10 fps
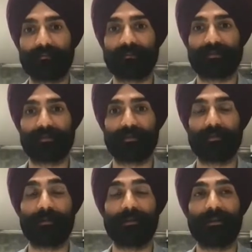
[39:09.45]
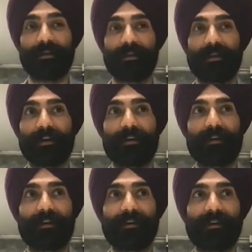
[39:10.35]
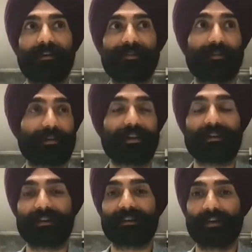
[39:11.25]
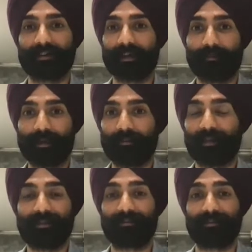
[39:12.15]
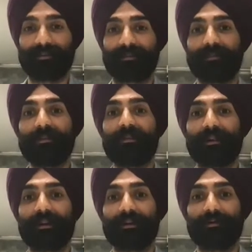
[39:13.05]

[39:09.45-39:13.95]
So it's looking like that might be the first league